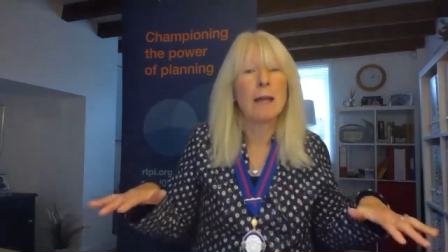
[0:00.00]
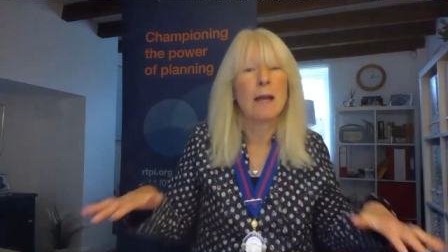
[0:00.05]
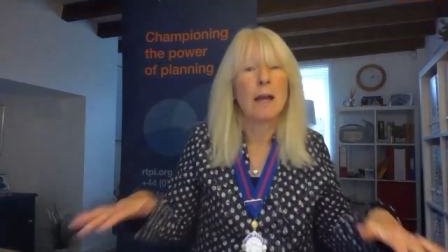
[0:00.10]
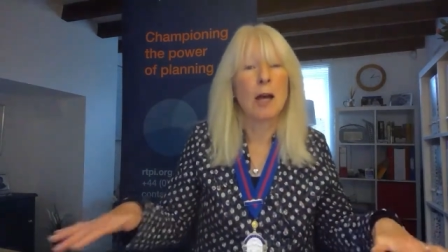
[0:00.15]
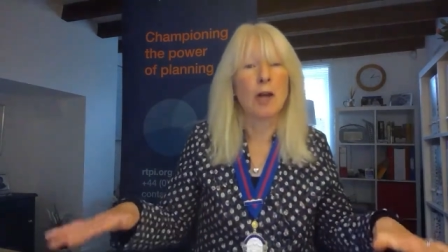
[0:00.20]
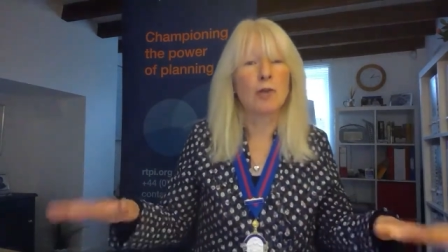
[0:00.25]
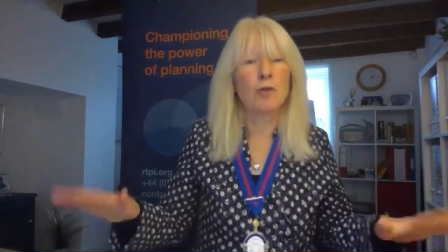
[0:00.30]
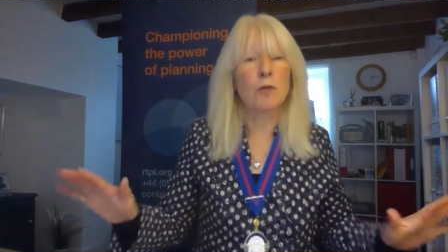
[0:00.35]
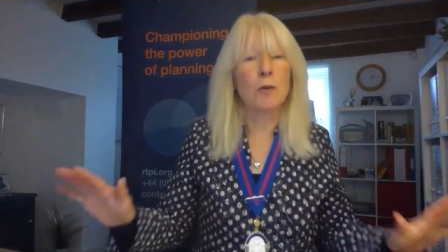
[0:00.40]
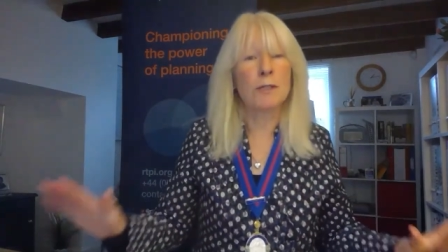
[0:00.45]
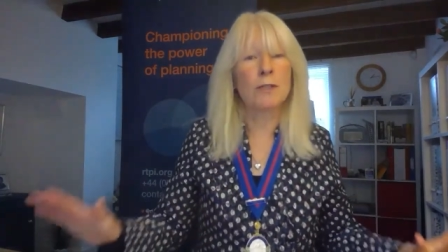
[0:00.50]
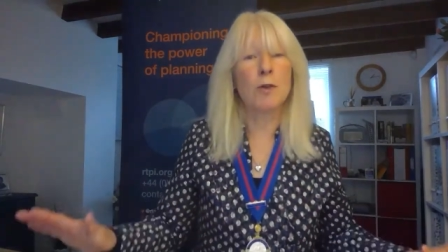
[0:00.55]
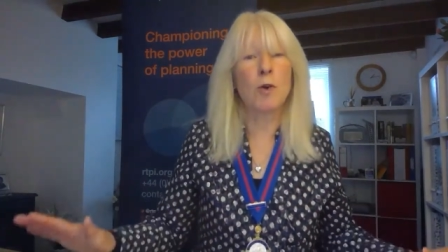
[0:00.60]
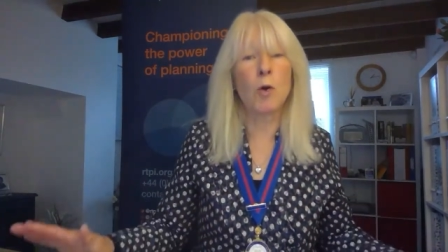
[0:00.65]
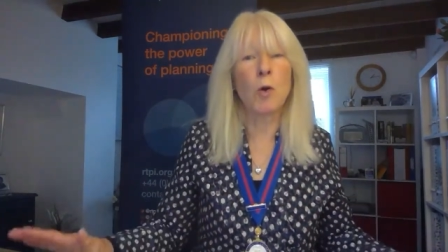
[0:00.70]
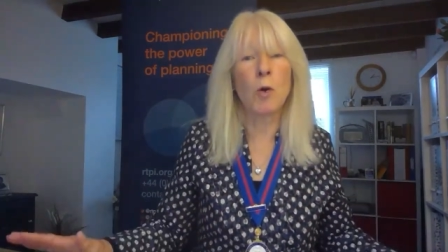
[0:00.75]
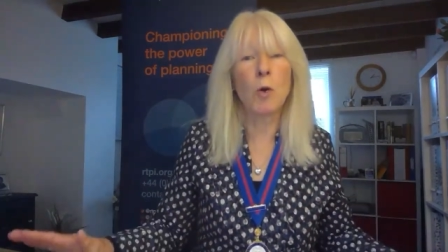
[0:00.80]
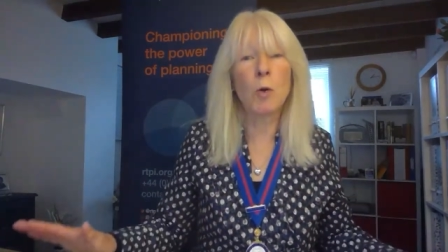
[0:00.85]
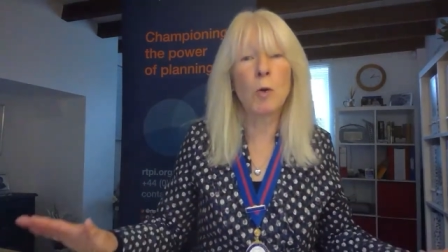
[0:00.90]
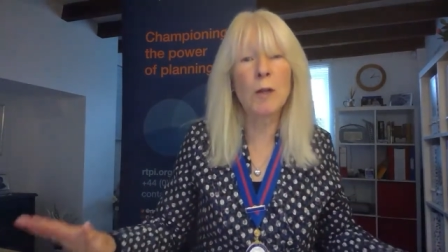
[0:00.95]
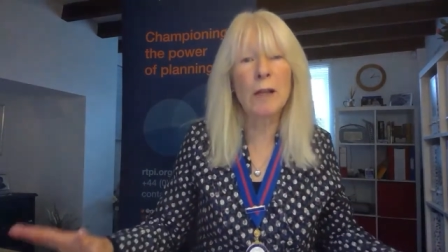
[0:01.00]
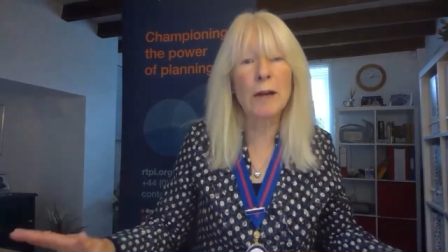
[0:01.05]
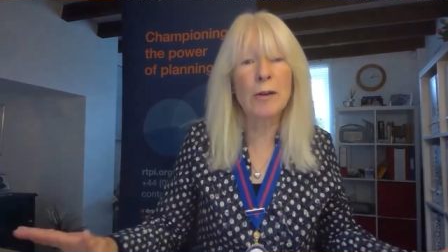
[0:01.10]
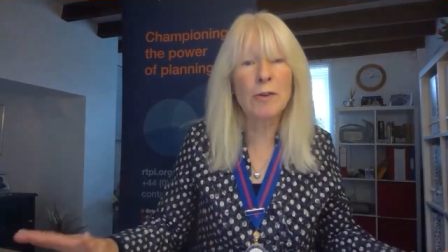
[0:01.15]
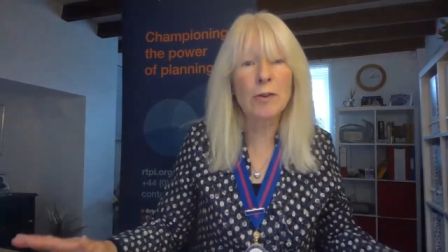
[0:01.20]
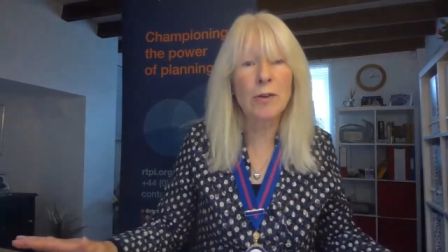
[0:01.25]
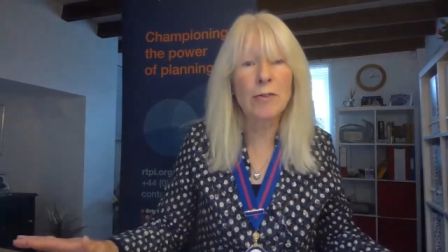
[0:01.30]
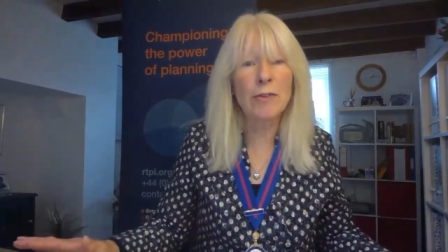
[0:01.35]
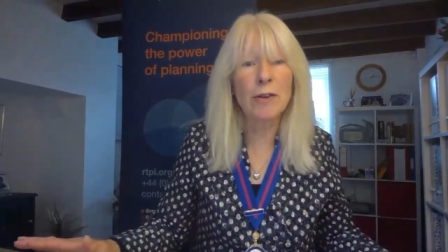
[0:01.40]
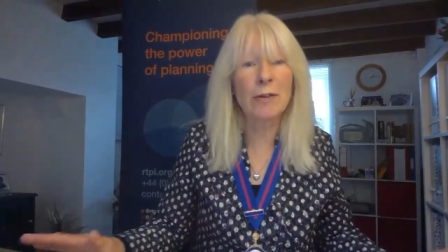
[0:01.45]
across all
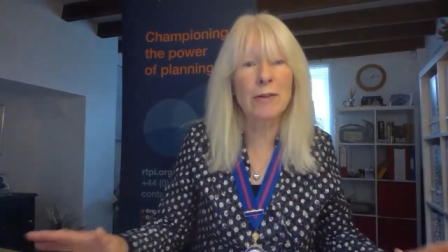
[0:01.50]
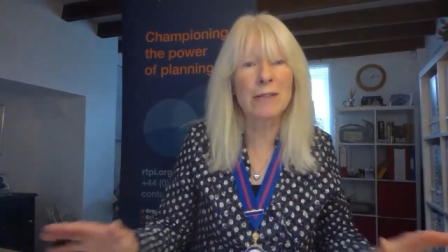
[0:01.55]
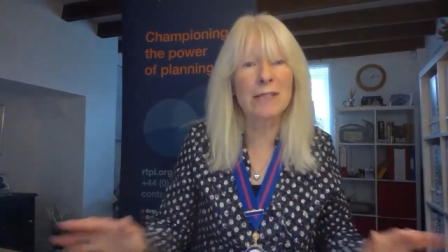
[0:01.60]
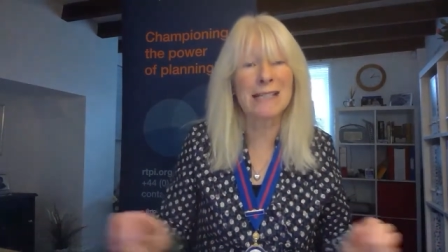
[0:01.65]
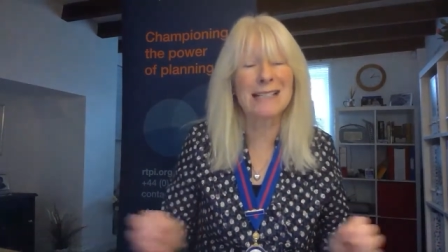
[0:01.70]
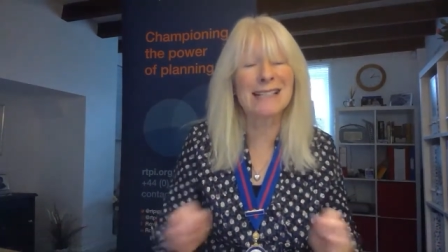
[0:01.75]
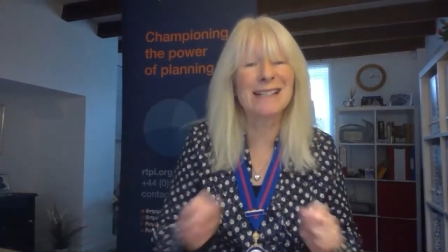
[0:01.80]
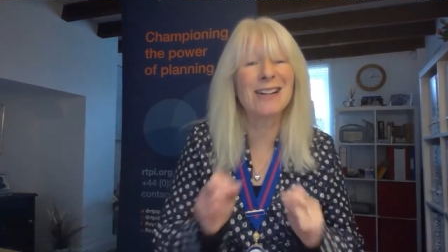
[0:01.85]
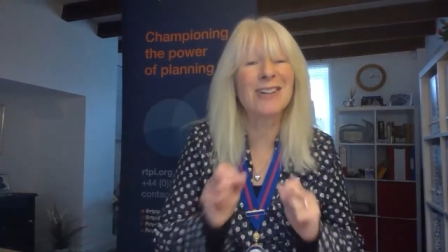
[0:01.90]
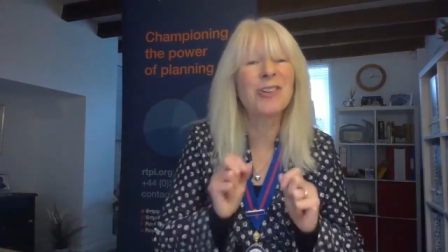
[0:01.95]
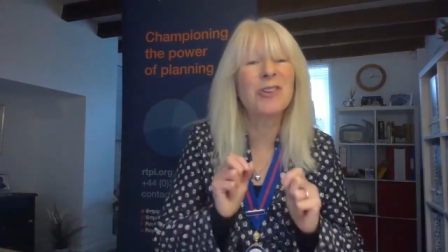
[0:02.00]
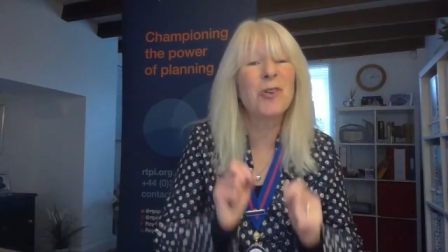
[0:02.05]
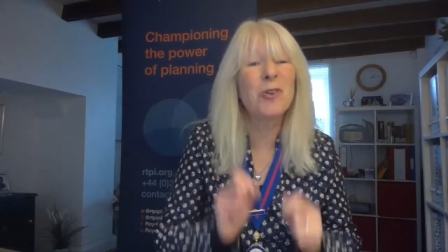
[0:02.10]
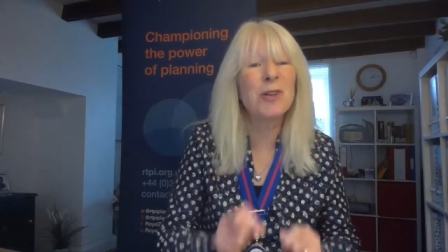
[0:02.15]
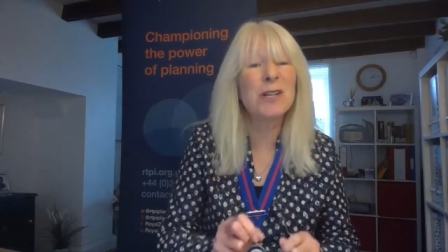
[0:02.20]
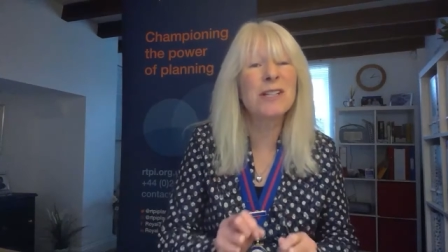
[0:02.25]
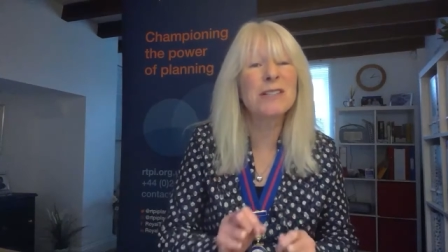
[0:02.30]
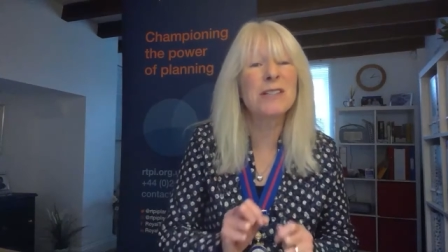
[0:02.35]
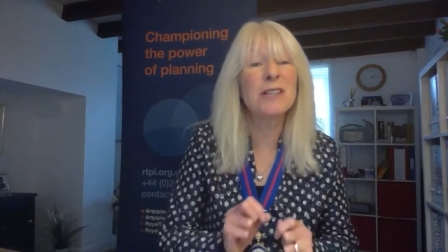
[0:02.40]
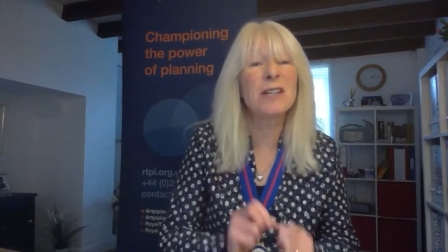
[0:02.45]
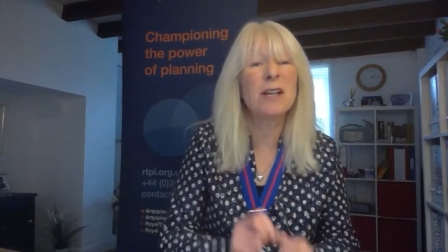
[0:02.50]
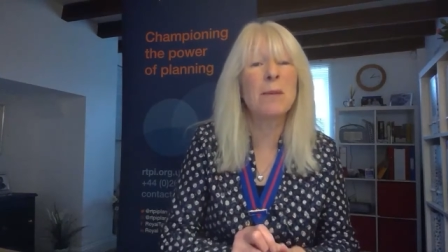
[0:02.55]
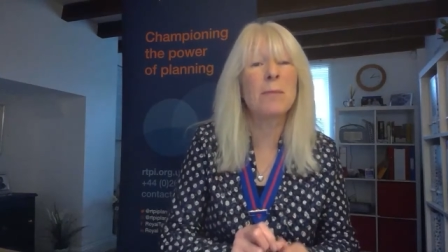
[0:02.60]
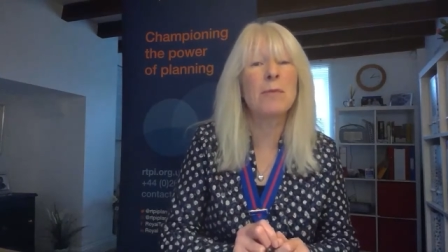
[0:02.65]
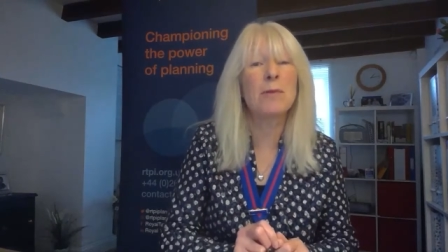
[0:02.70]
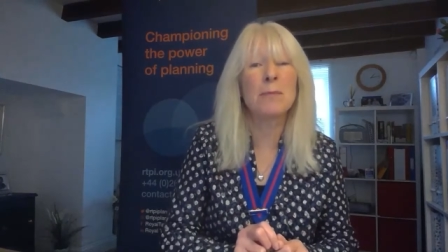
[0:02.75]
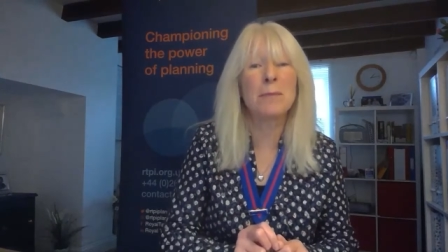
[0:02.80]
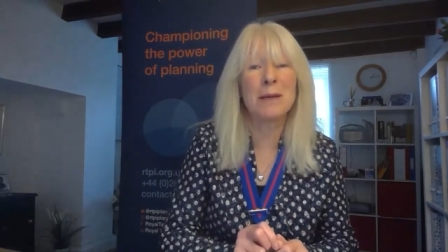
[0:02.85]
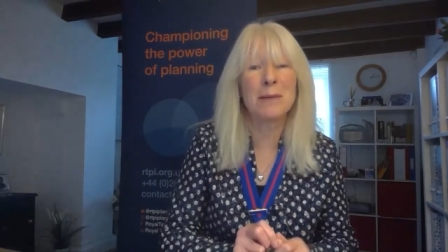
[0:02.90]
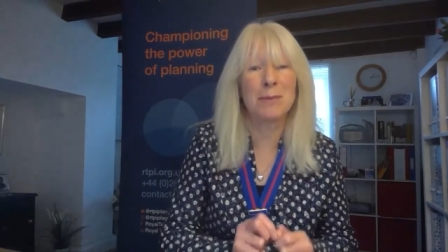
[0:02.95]
local authorities according to the number
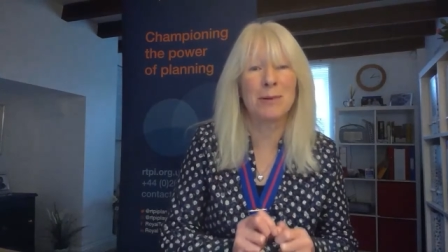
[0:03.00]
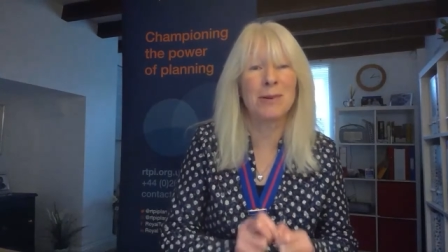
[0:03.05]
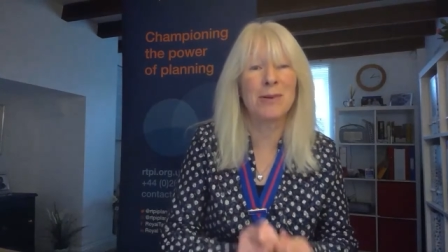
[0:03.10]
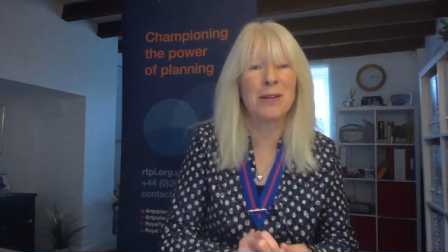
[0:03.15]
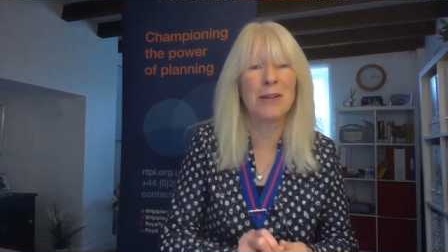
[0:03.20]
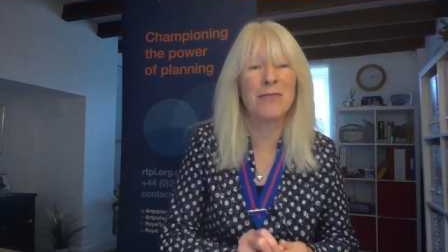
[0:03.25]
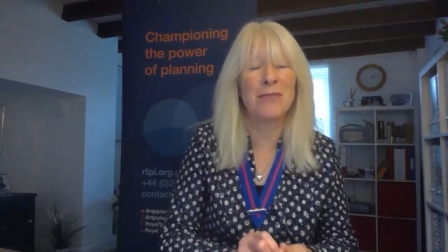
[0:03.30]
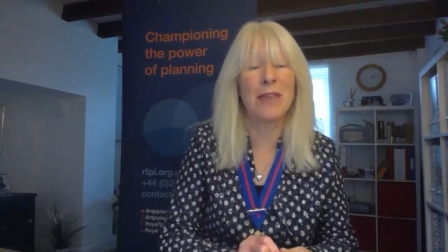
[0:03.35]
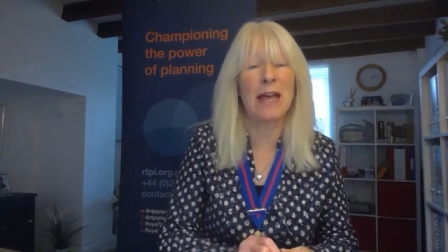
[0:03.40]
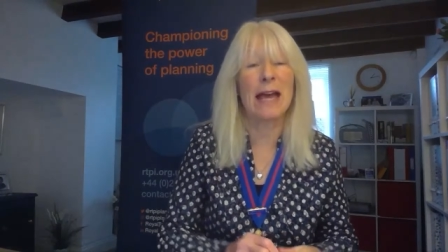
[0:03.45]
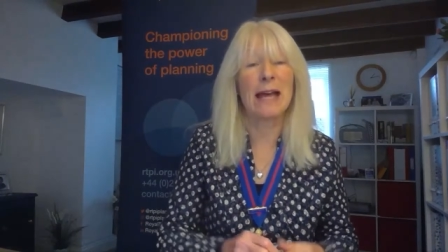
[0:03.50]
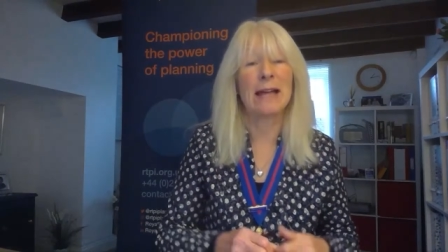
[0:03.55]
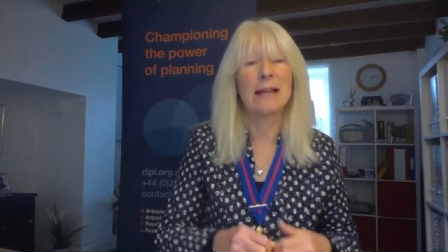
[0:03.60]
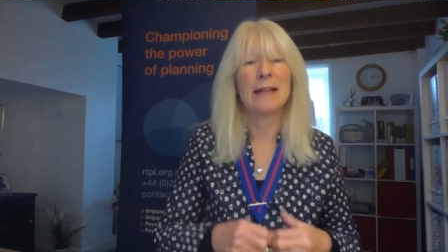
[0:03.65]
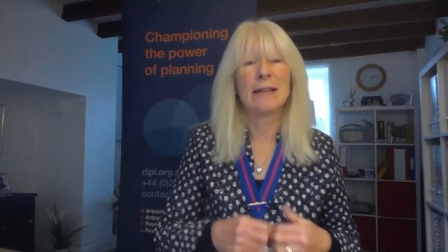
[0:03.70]
of people who live there,